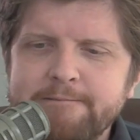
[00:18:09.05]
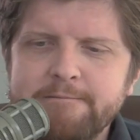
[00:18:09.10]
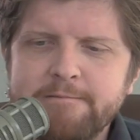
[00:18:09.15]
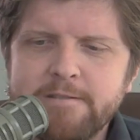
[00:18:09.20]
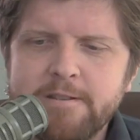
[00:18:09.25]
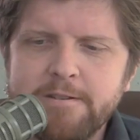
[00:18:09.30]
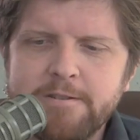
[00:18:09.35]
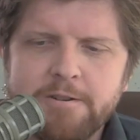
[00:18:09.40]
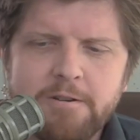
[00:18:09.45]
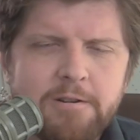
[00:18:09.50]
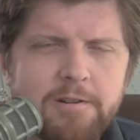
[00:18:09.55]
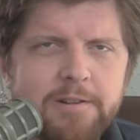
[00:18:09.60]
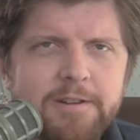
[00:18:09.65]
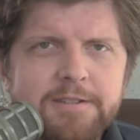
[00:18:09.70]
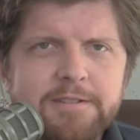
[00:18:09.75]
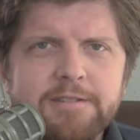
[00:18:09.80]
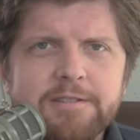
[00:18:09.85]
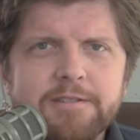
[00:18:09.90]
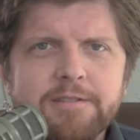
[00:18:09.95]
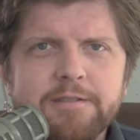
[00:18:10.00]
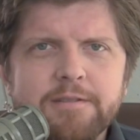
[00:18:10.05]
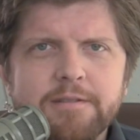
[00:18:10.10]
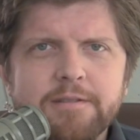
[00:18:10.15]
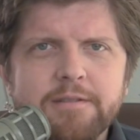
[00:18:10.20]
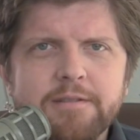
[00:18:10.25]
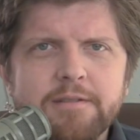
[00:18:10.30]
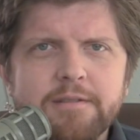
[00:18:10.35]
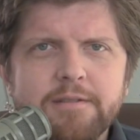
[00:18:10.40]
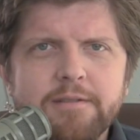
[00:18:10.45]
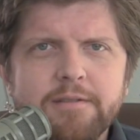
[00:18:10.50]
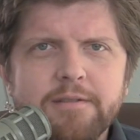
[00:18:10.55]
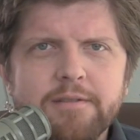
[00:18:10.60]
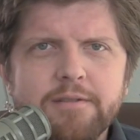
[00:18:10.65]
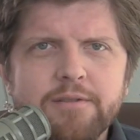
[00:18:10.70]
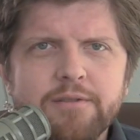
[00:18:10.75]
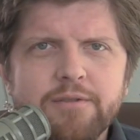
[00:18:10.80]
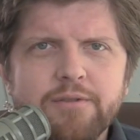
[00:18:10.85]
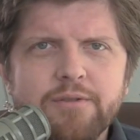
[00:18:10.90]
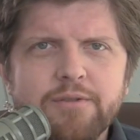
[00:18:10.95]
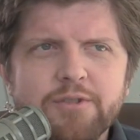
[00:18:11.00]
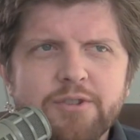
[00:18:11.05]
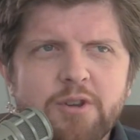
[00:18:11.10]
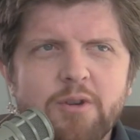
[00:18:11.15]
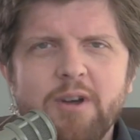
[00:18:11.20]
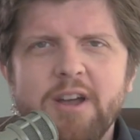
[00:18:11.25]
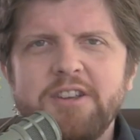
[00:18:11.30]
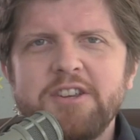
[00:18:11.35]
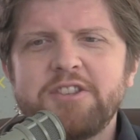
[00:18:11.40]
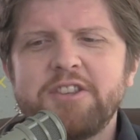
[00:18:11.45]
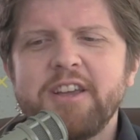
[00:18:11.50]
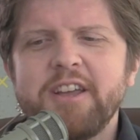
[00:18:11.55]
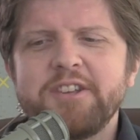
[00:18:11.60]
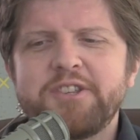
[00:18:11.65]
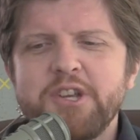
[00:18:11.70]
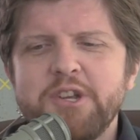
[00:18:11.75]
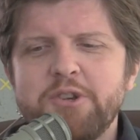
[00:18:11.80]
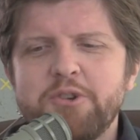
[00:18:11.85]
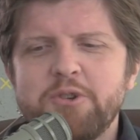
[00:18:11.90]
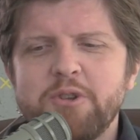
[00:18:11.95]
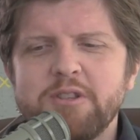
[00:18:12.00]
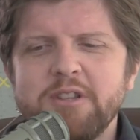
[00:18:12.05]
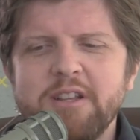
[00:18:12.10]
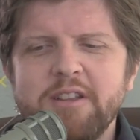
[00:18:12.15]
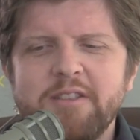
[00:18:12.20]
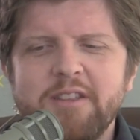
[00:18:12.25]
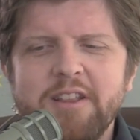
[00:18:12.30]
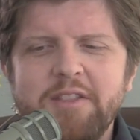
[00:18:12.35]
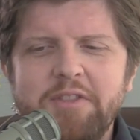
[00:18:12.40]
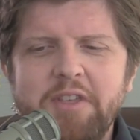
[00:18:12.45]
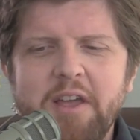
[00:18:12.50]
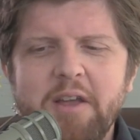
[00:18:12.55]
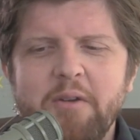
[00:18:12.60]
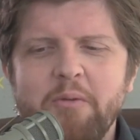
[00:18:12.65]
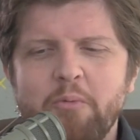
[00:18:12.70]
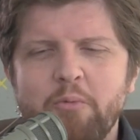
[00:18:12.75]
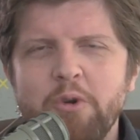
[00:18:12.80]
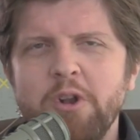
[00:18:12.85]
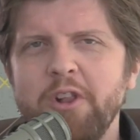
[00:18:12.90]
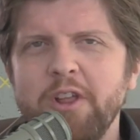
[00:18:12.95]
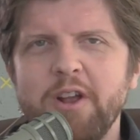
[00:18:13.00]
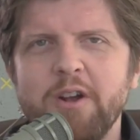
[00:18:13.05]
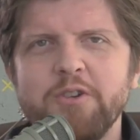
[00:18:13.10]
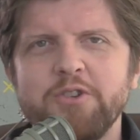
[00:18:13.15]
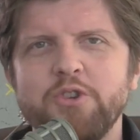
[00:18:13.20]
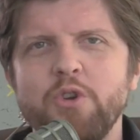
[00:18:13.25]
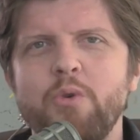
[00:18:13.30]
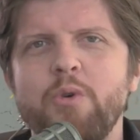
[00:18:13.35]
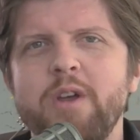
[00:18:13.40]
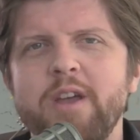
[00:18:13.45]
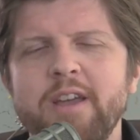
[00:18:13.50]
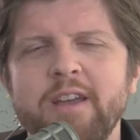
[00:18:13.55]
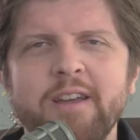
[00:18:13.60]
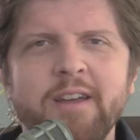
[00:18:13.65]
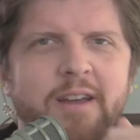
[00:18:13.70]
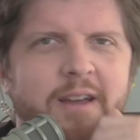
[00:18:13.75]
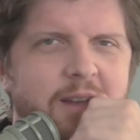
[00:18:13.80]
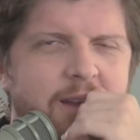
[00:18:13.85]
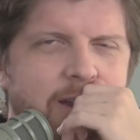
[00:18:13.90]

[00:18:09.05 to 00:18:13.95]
the journalists. So I just think it's interesting that, that they really are doing